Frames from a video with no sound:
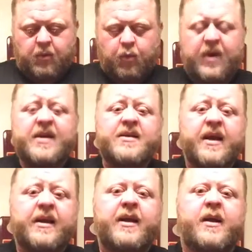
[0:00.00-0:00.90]

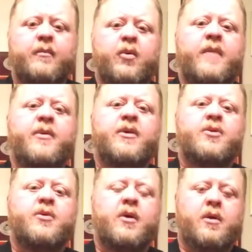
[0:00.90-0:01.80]
Resetting and prepping the
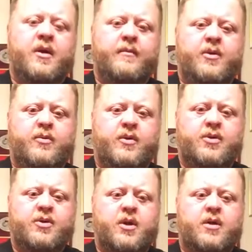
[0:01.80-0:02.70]
trigger in between
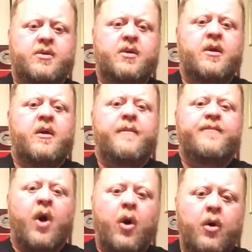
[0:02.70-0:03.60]
shots.
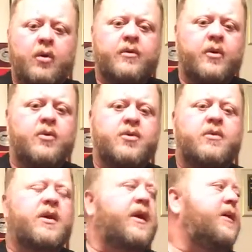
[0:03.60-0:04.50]
All of those are
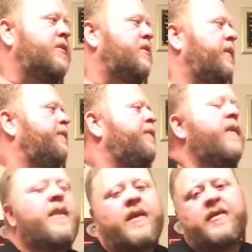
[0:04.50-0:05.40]
things
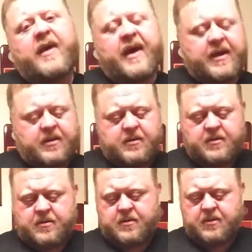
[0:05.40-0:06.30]
that
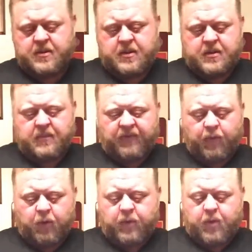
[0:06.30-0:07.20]

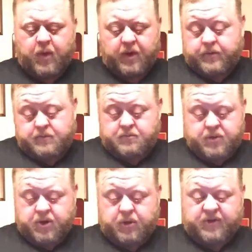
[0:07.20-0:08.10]
before required
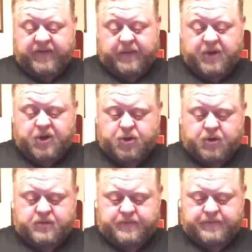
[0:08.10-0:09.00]
the use of ammunition.